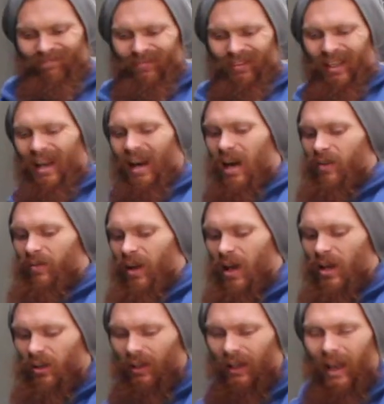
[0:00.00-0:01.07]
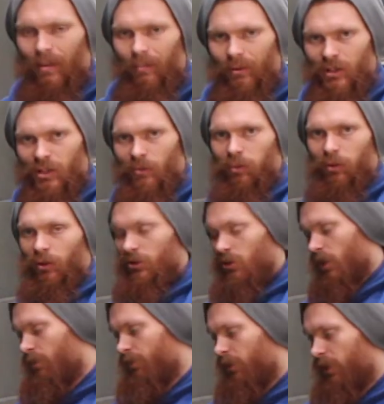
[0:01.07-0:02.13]
caravan and camping supplies
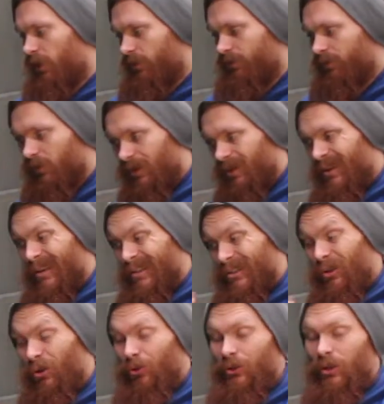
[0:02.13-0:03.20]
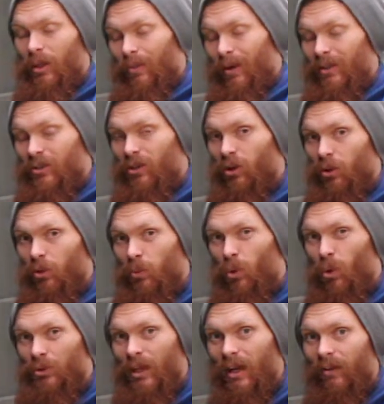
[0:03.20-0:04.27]
company. It's also the place that I got the
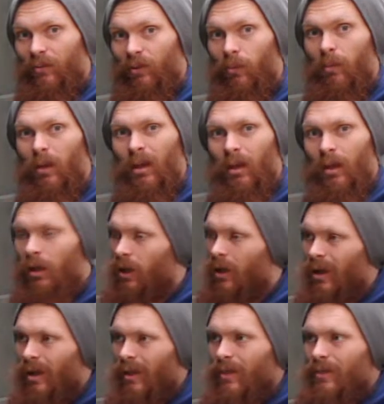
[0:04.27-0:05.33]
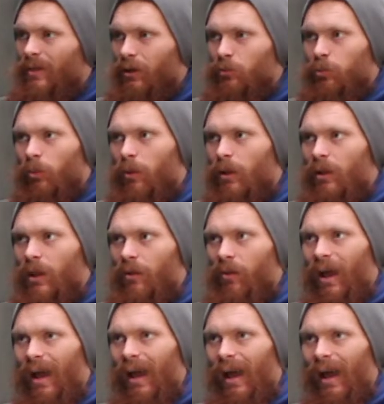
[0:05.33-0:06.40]
water tank from. That's probably another
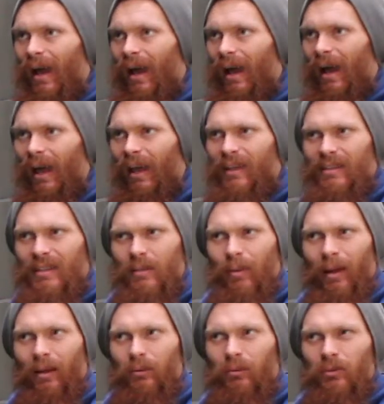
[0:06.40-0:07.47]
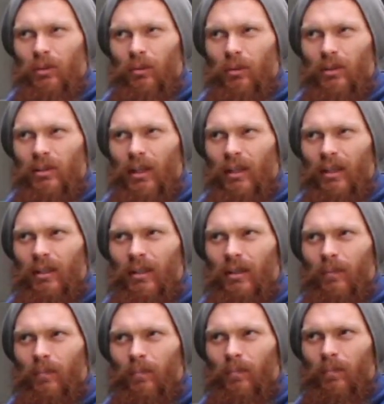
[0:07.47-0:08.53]
£80, I want to say, off
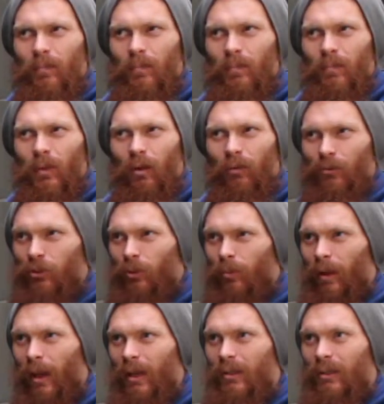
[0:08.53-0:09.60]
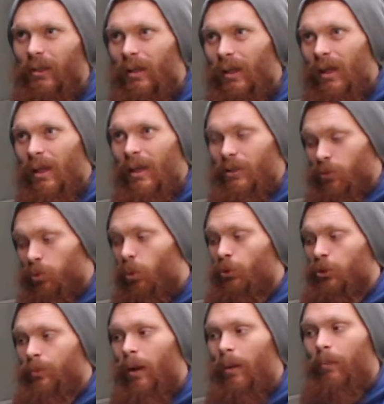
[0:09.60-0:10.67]
the top of my head. There's a
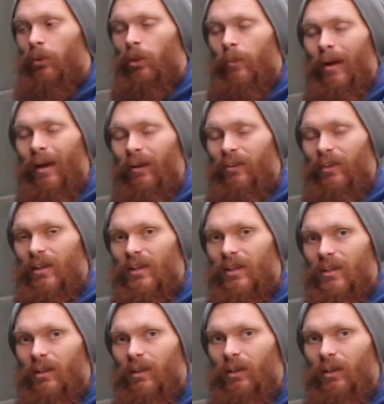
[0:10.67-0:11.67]
water pump on the back of this.